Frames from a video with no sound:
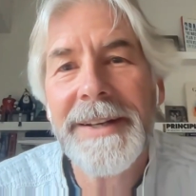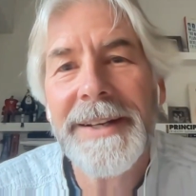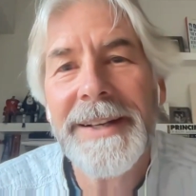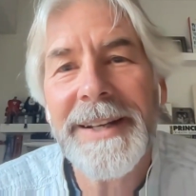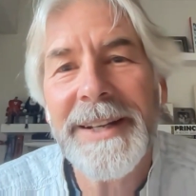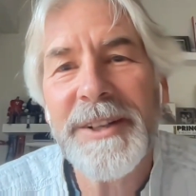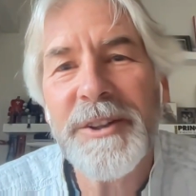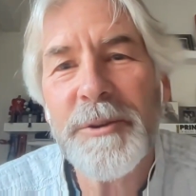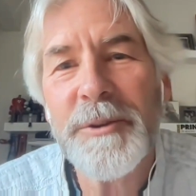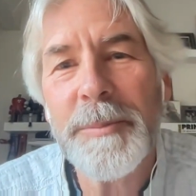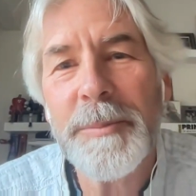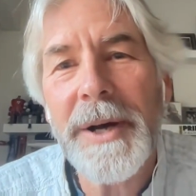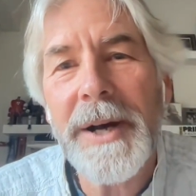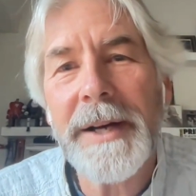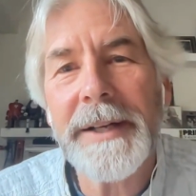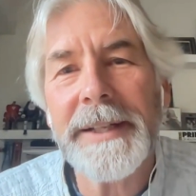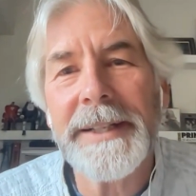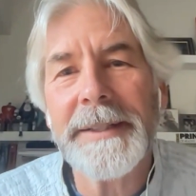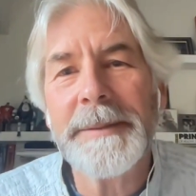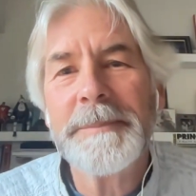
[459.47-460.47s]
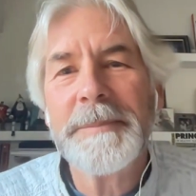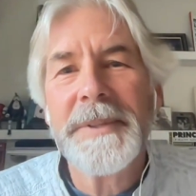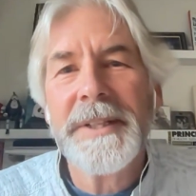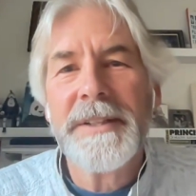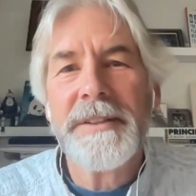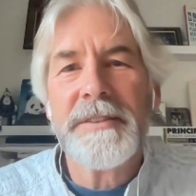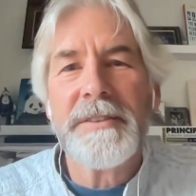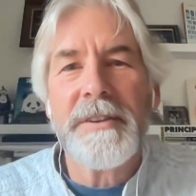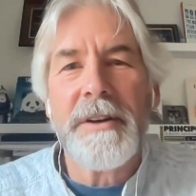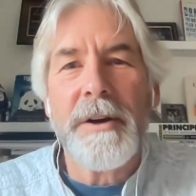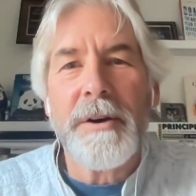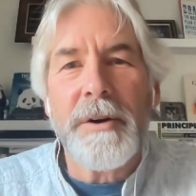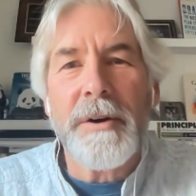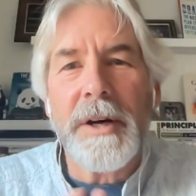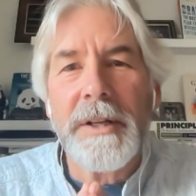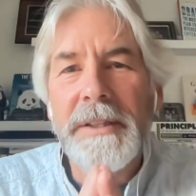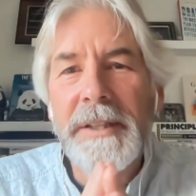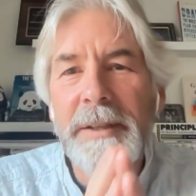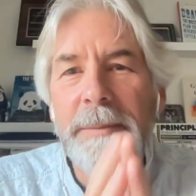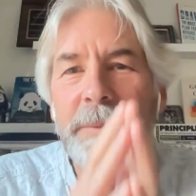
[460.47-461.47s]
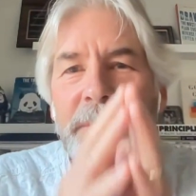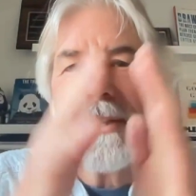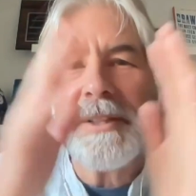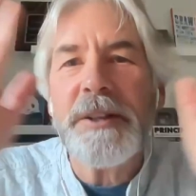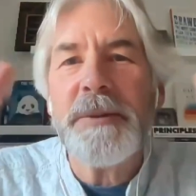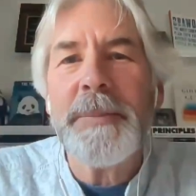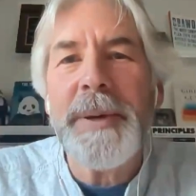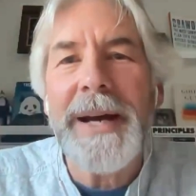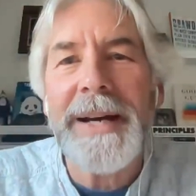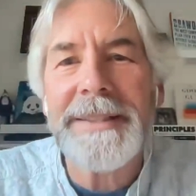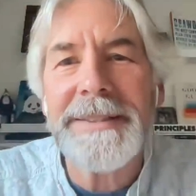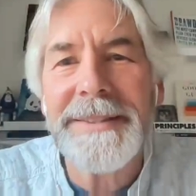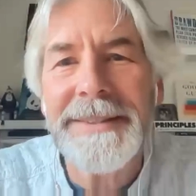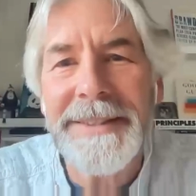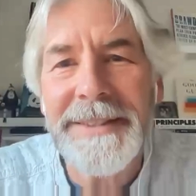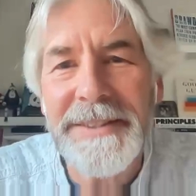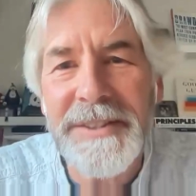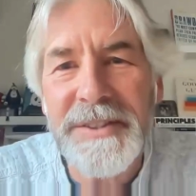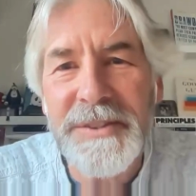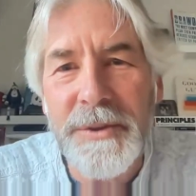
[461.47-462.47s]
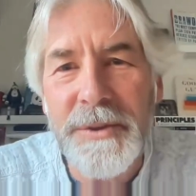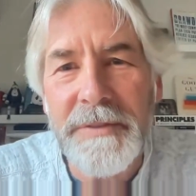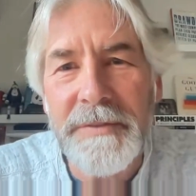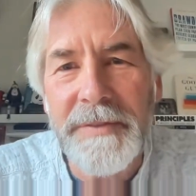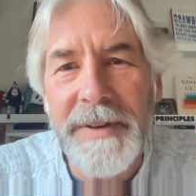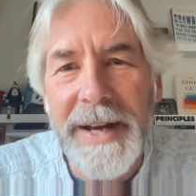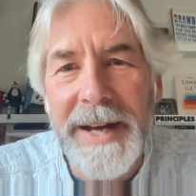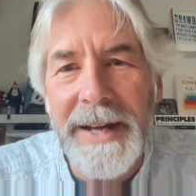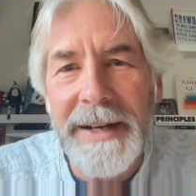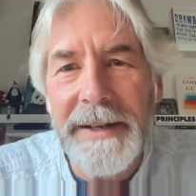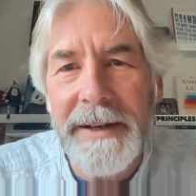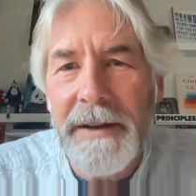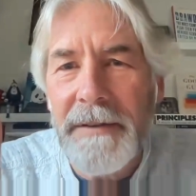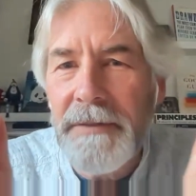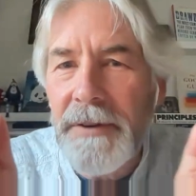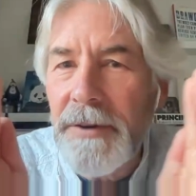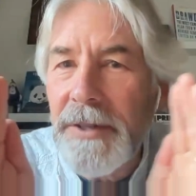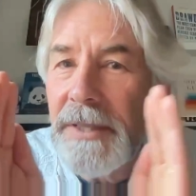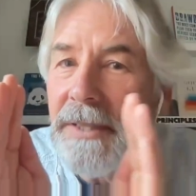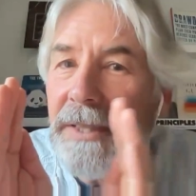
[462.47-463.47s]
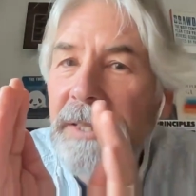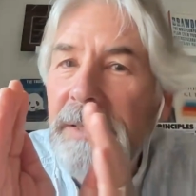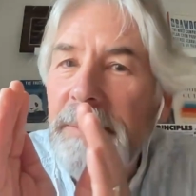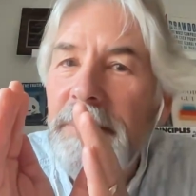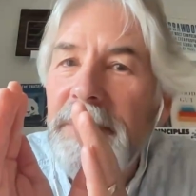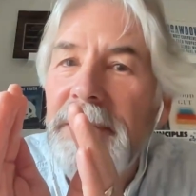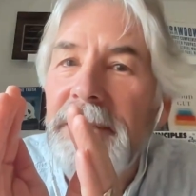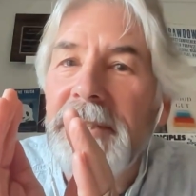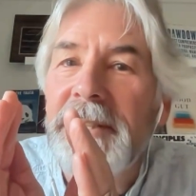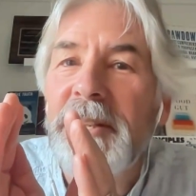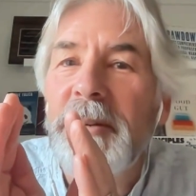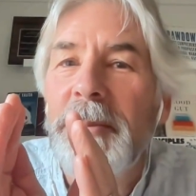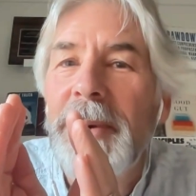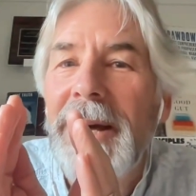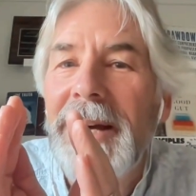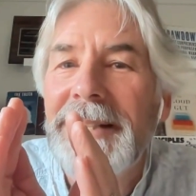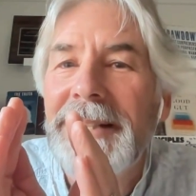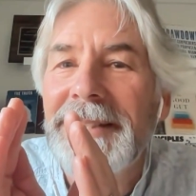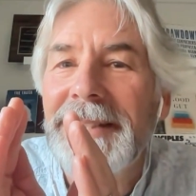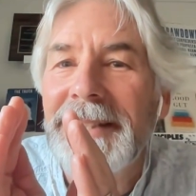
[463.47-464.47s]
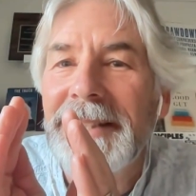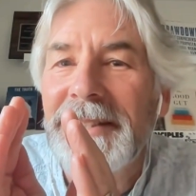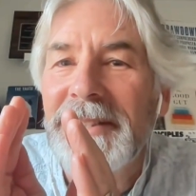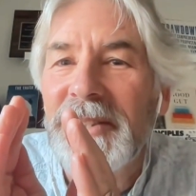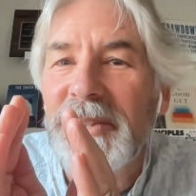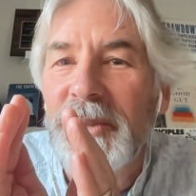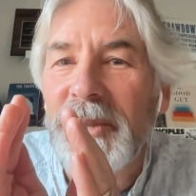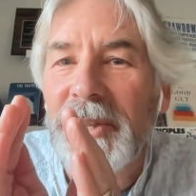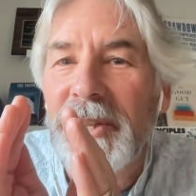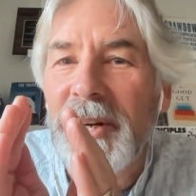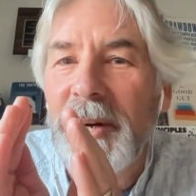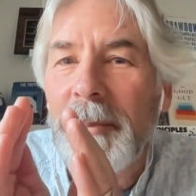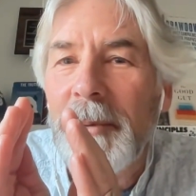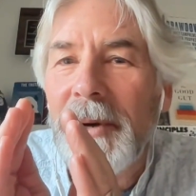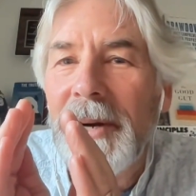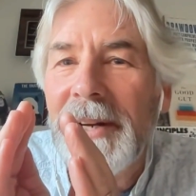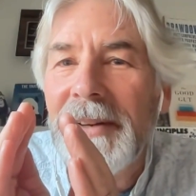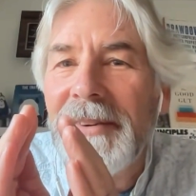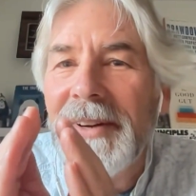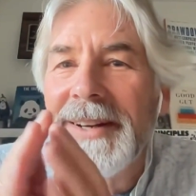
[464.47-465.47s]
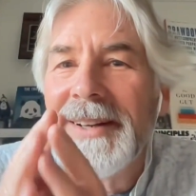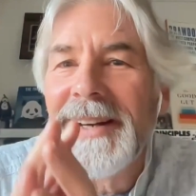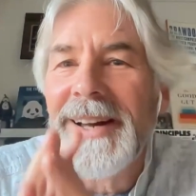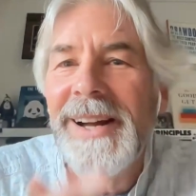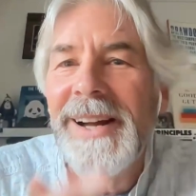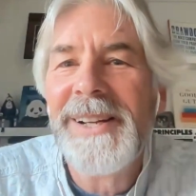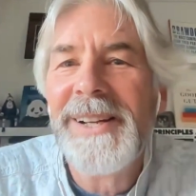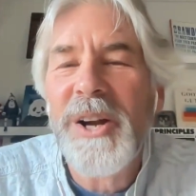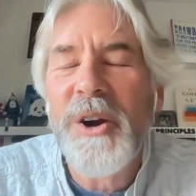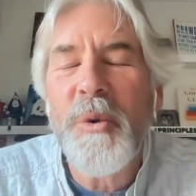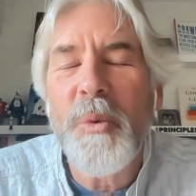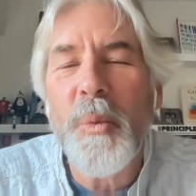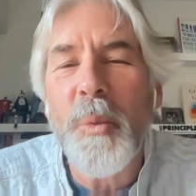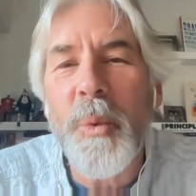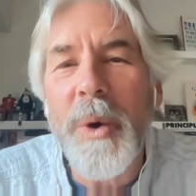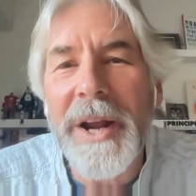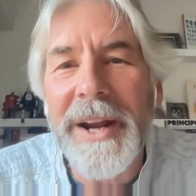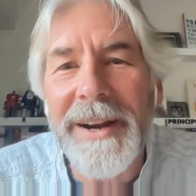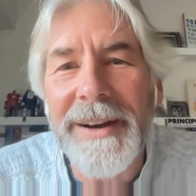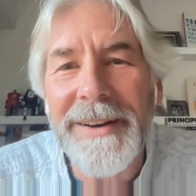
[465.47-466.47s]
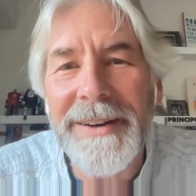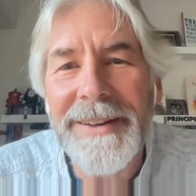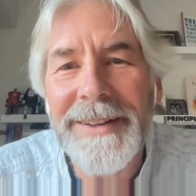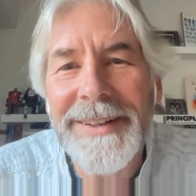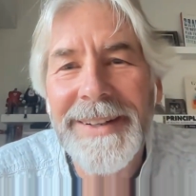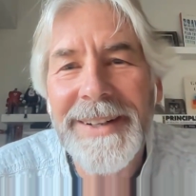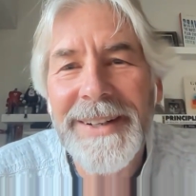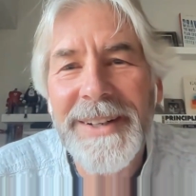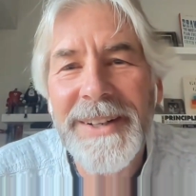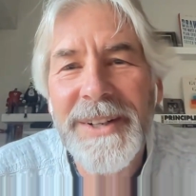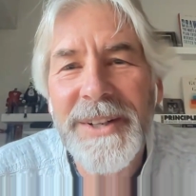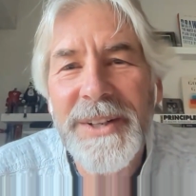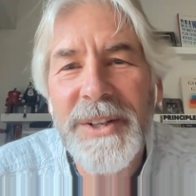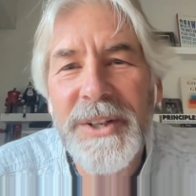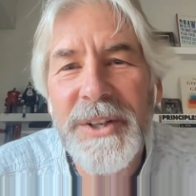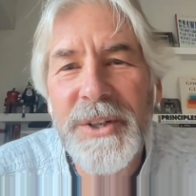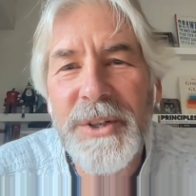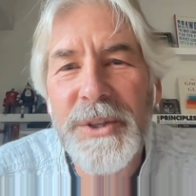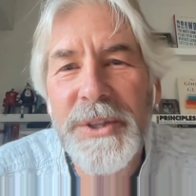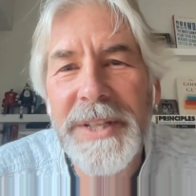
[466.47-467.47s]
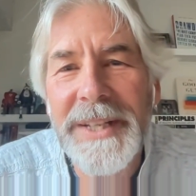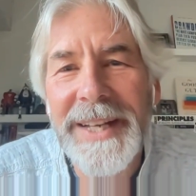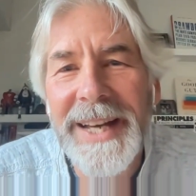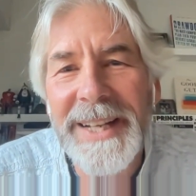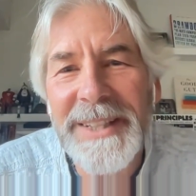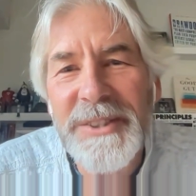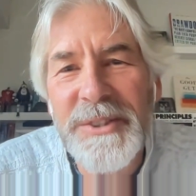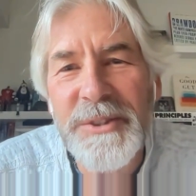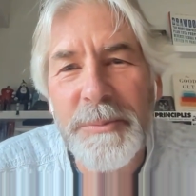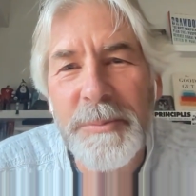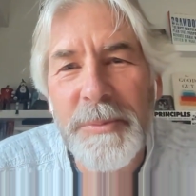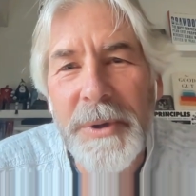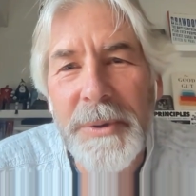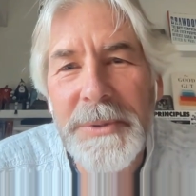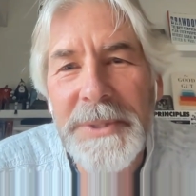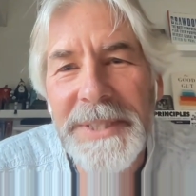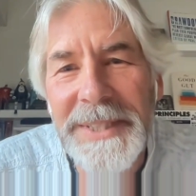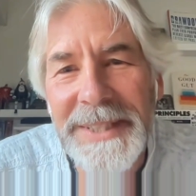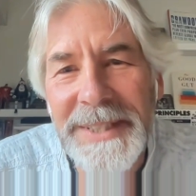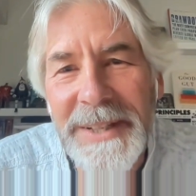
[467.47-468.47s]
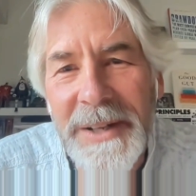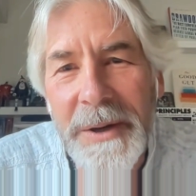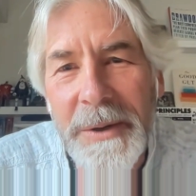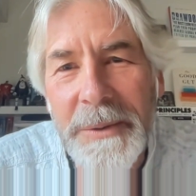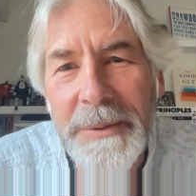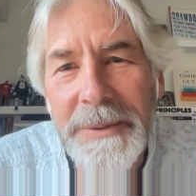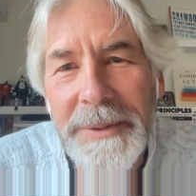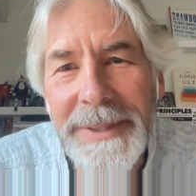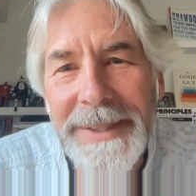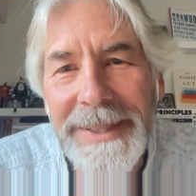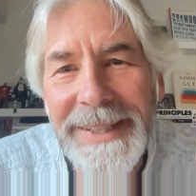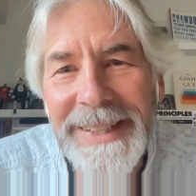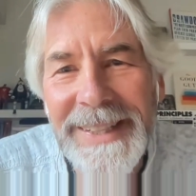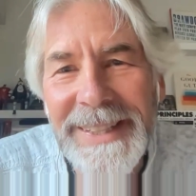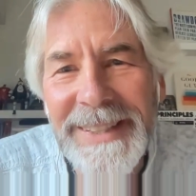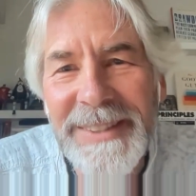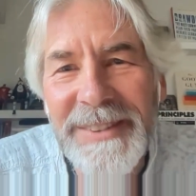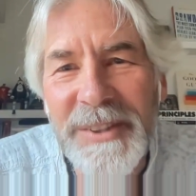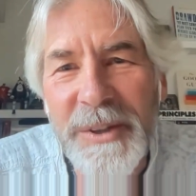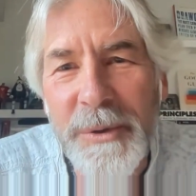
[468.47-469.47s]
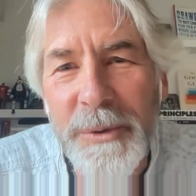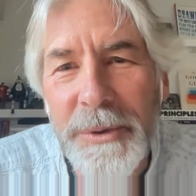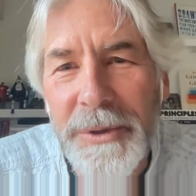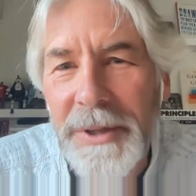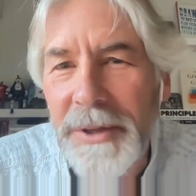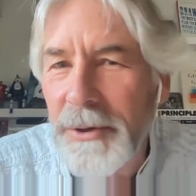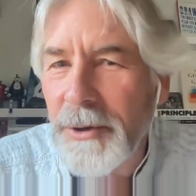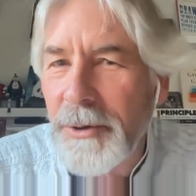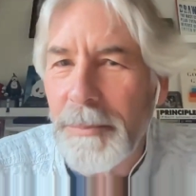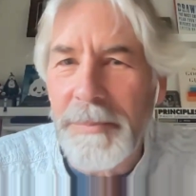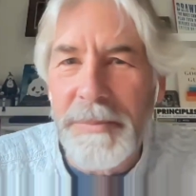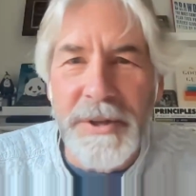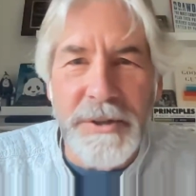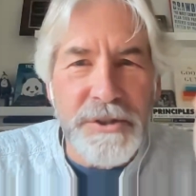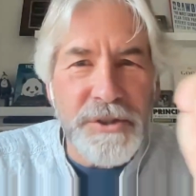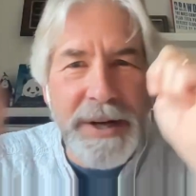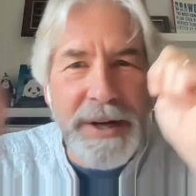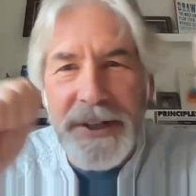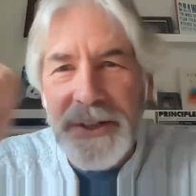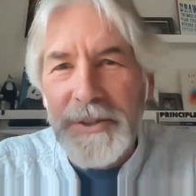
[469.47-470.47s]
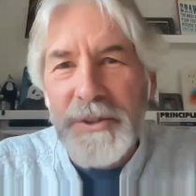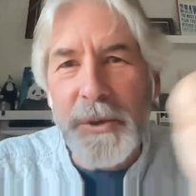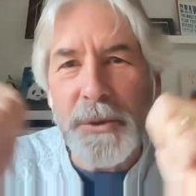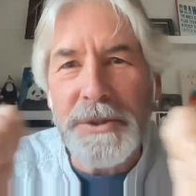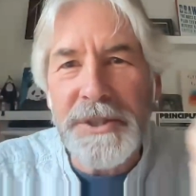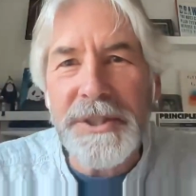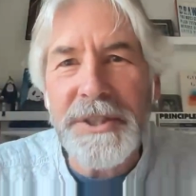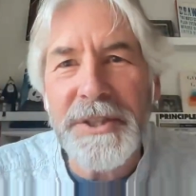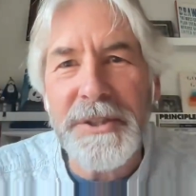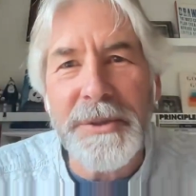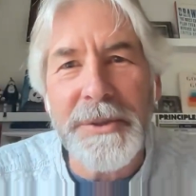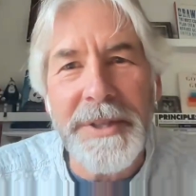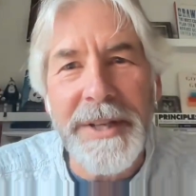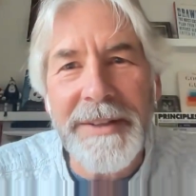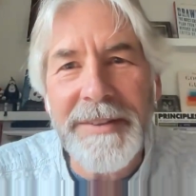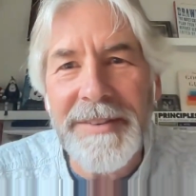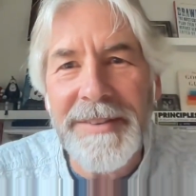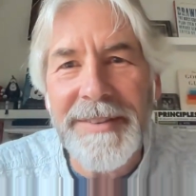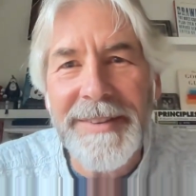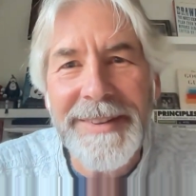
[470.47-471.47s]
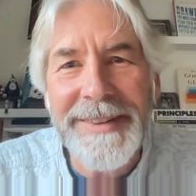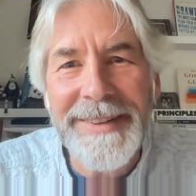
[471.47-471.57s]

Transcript: in your body. So unlimited capacity to store fat, a very limited capacity to store carbohydrate. Where could the extra protein go? So your trainer told you to do this.